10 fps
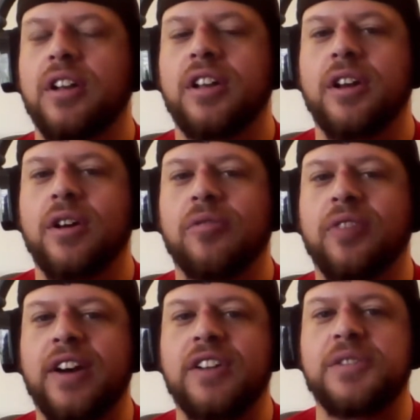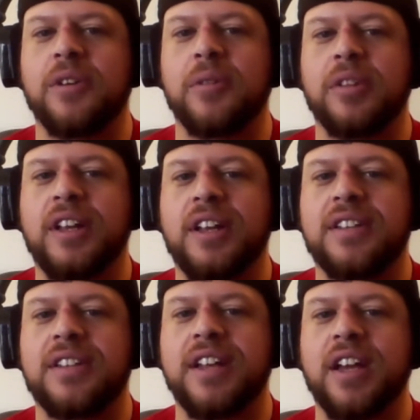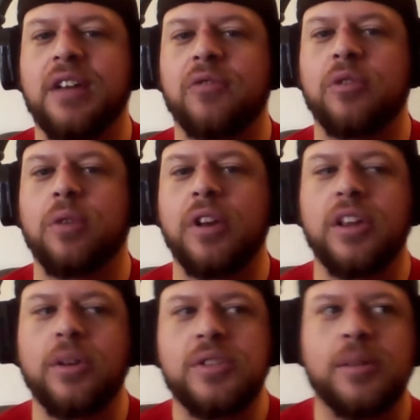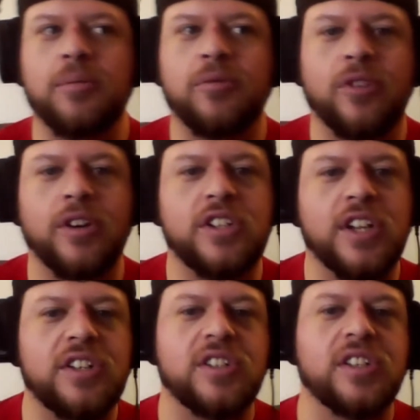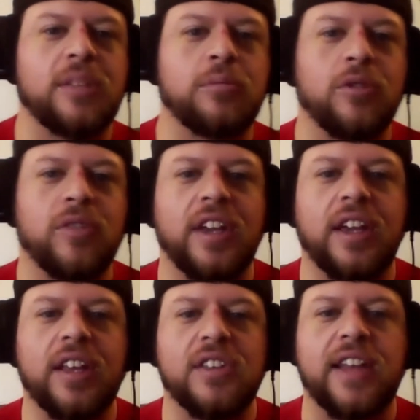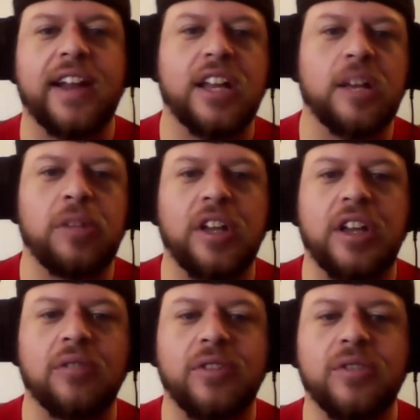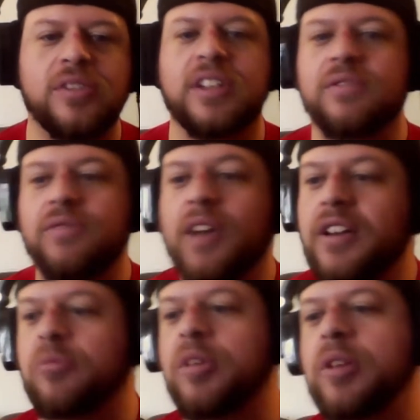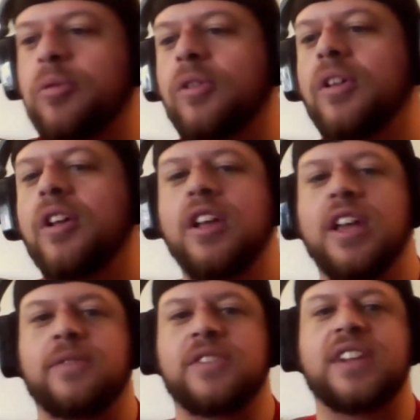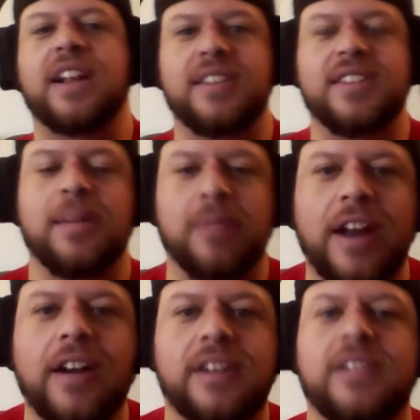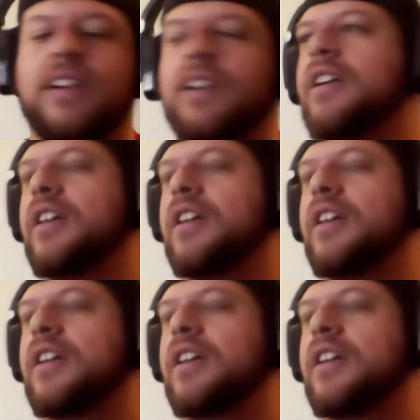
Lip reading: Firestorm in this, if we want to use him for a Justice League movie, is that going to be confusing as fuck to people if it's not the same character,